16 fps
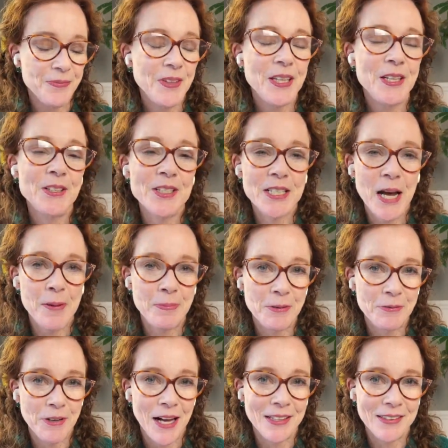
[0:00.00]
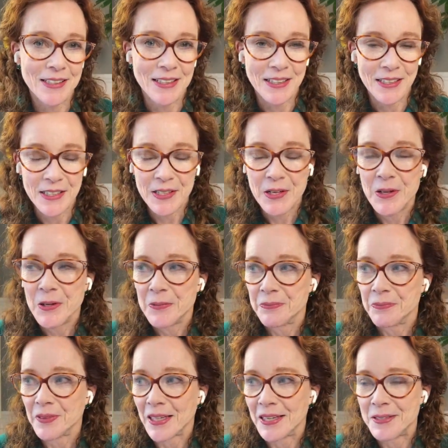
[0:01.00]
Here in Napa Valley,
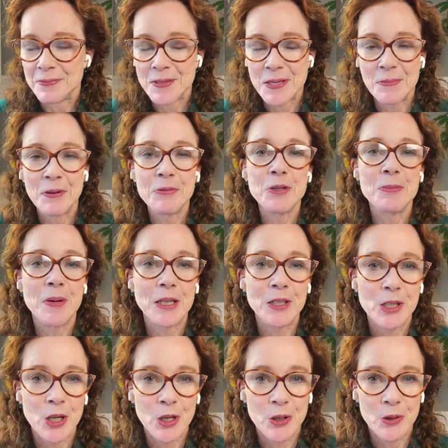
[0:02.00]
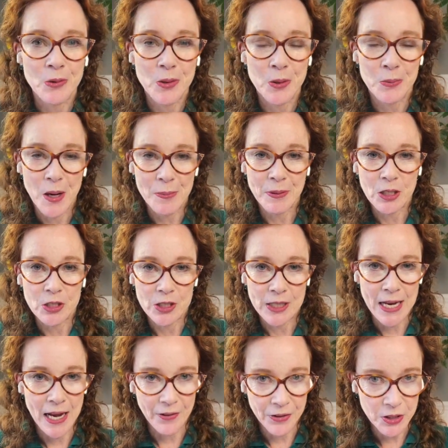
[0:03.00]
some of you may know the winemaker
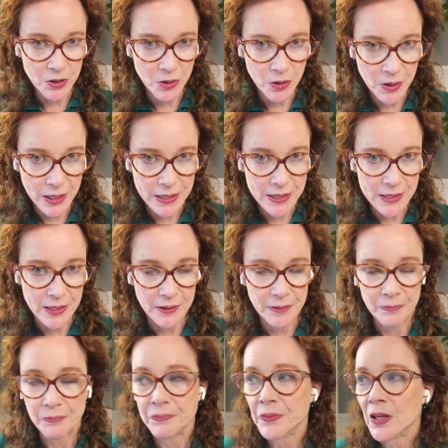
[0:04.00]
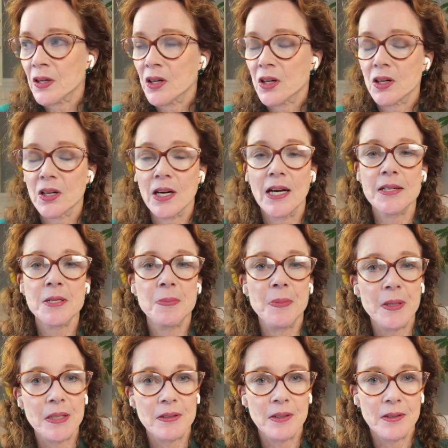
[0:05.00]
Kathy Corison. Her
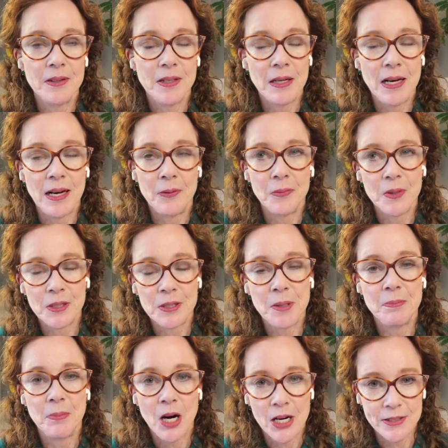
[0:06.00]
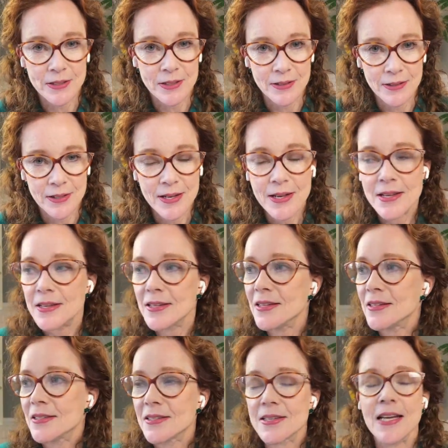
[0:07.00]
husband, William Martin,
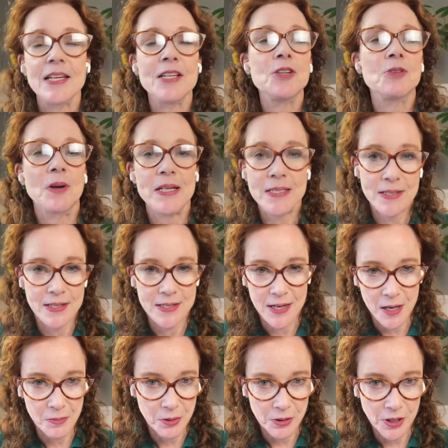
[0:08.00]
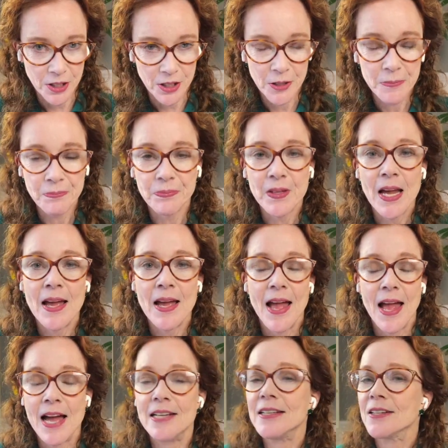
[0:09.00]
is a great saberer
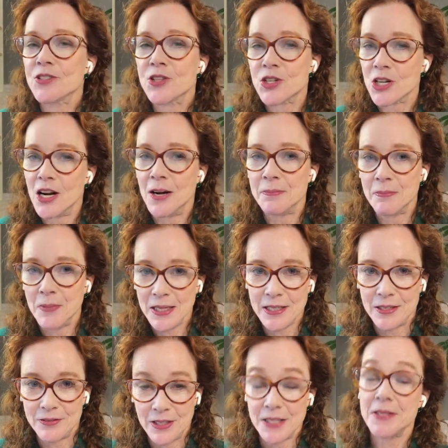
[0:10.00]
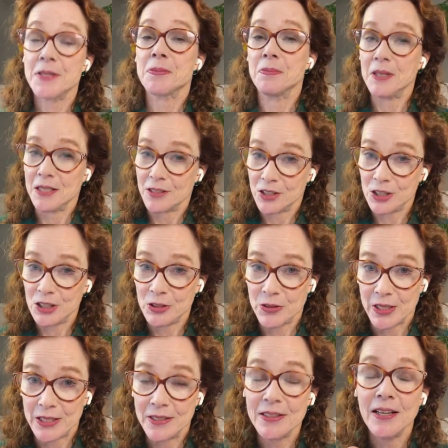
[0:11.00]
and has taught many of us, me
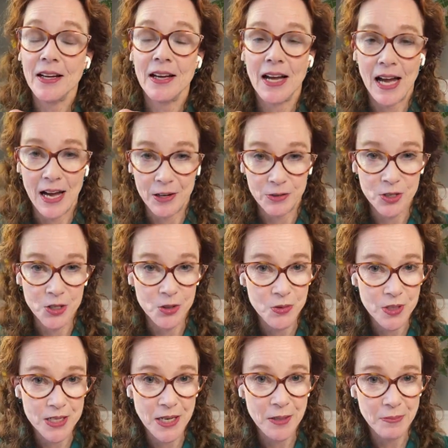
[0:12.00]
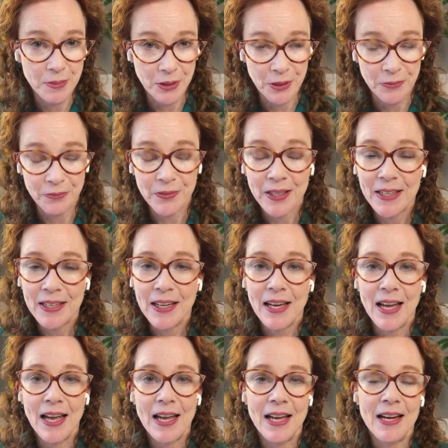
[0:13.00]
included, how to saber.
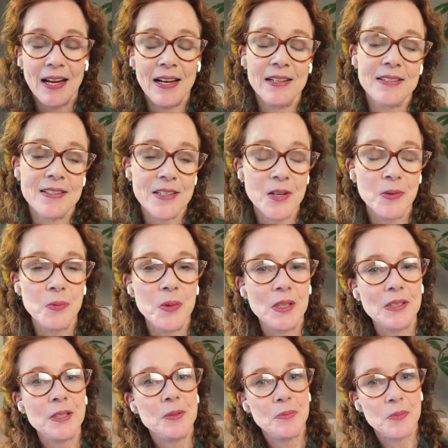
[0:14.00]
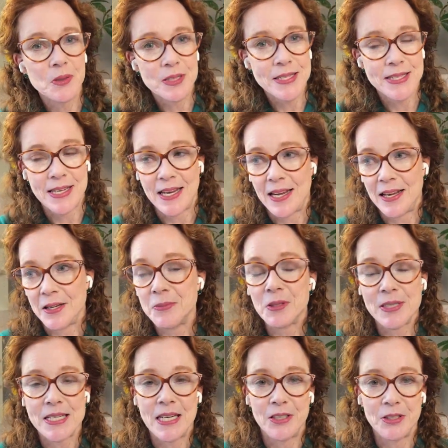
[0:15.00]
And William will
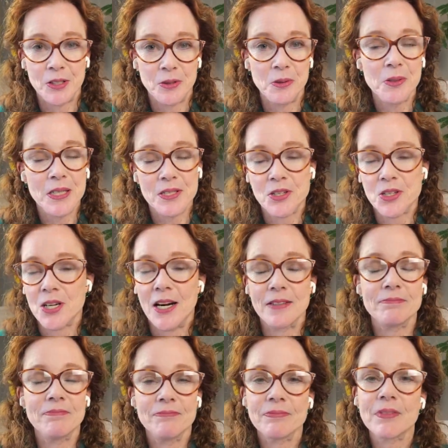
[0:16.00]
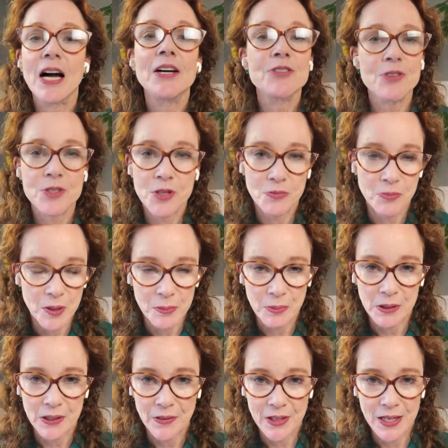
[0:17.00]
tell you, he's taught hundreds of
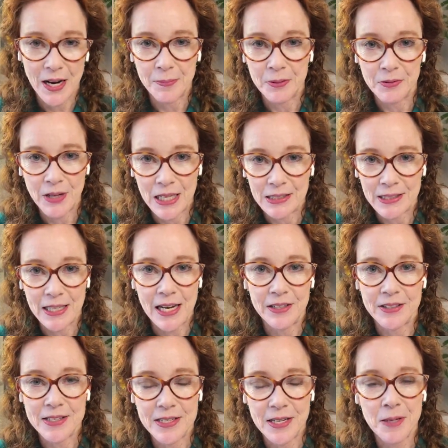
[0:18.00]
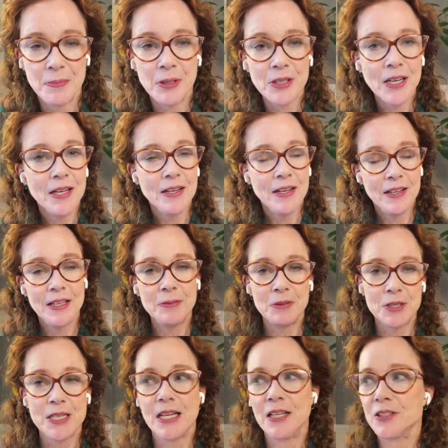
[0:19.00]
people in the Napa Valley how to saber. He
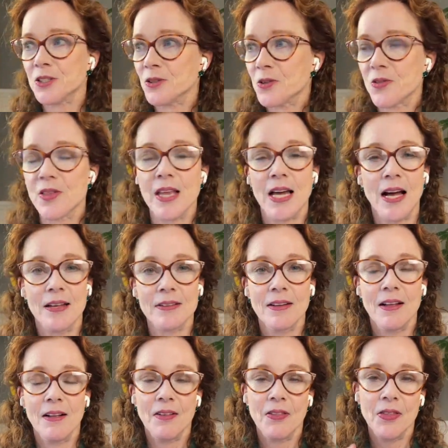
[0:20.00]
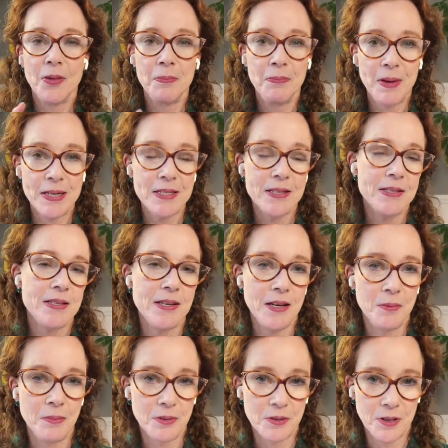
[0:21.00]
will tell you that the best
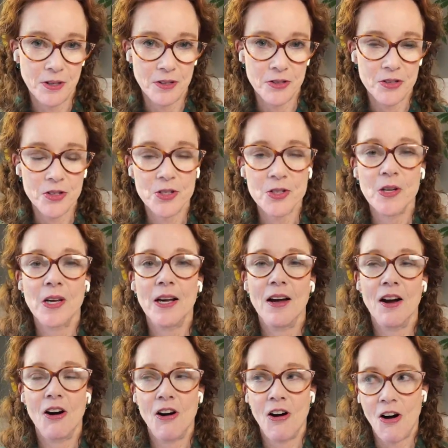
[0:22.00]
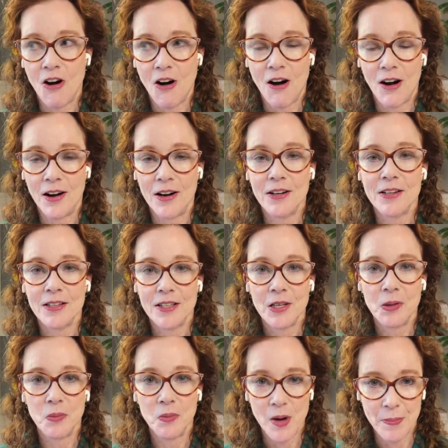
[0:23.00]
saberers are
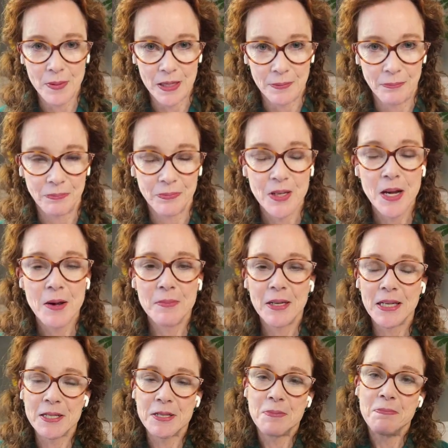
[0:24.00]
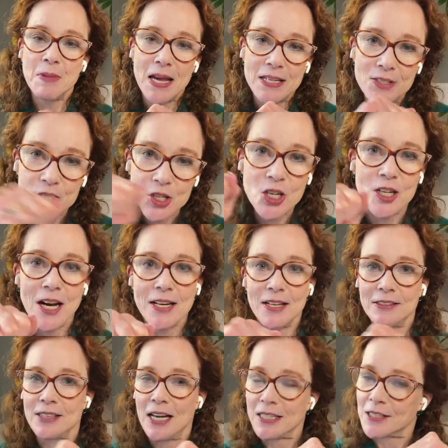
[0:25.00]
women, because men try
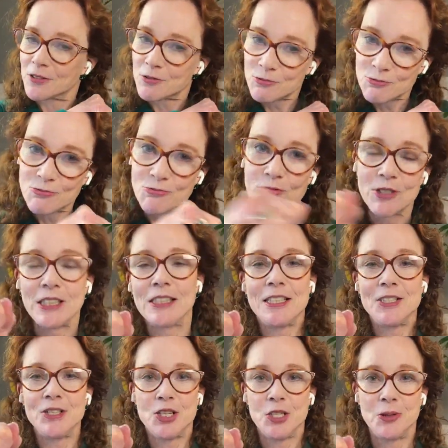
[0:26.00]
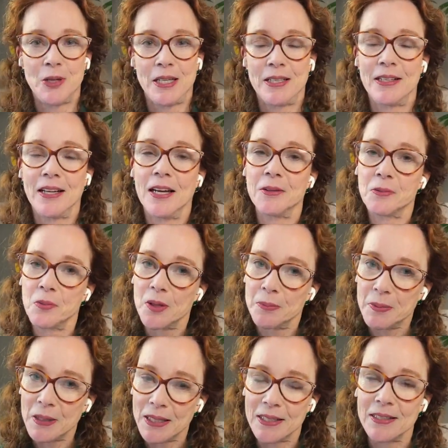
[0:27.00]
to really do it, and
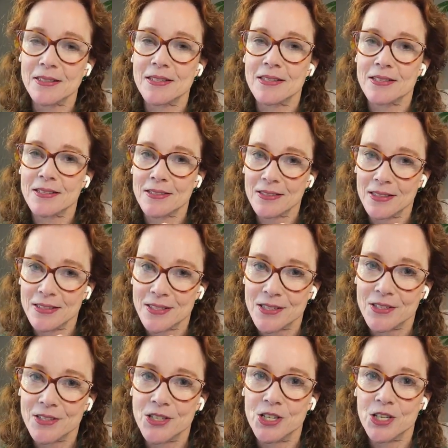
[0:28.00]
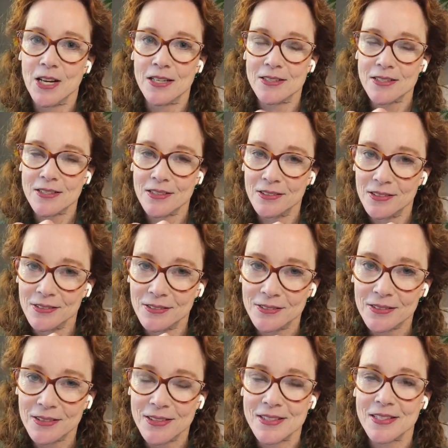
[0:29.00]
women, and it's a gentle
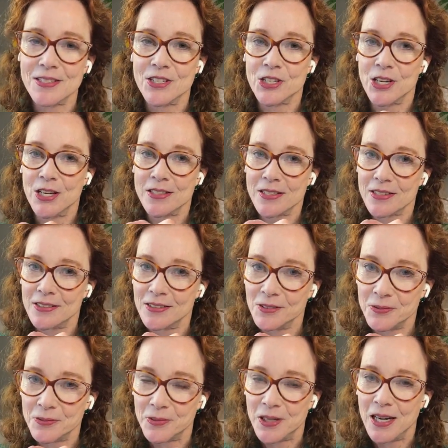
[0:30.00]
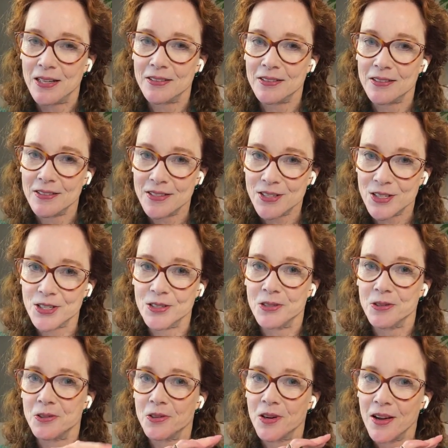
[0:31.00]
1,
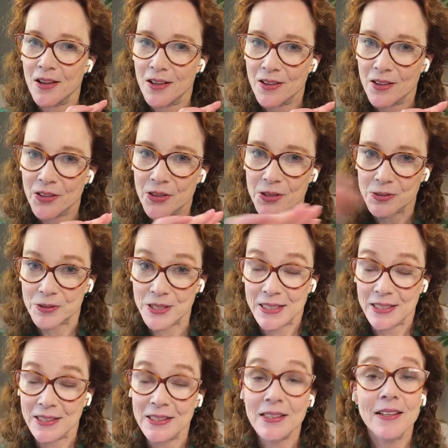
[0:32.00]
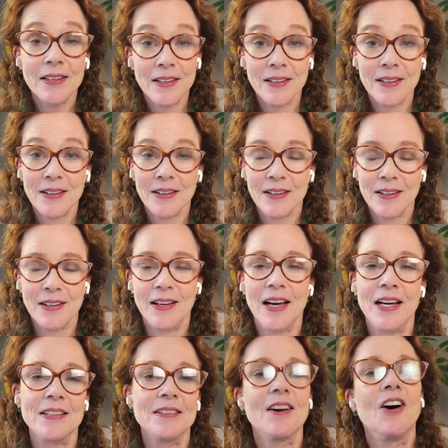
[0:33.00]
2, 3,
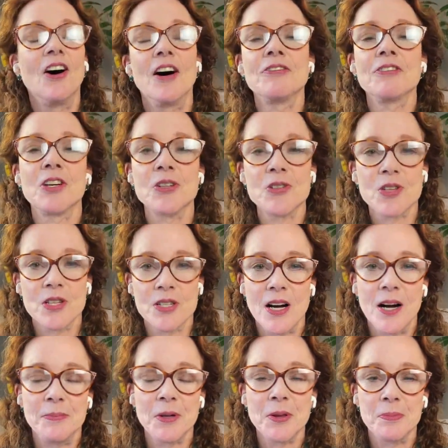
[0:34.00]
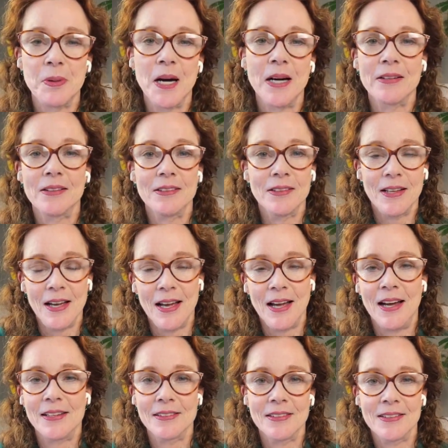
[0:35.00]
and off goes the top of the bottle
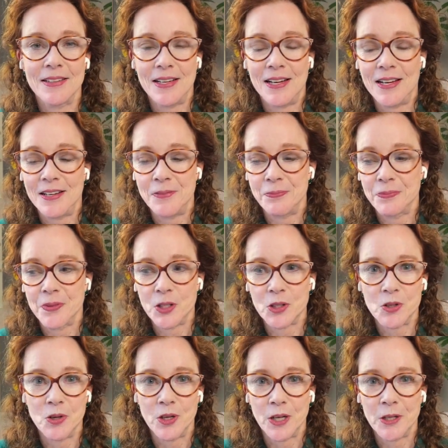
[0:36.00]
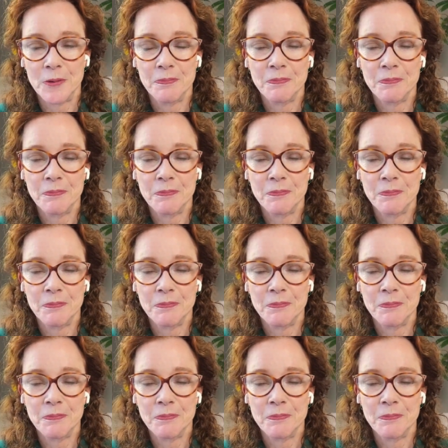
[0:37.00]
and the cork.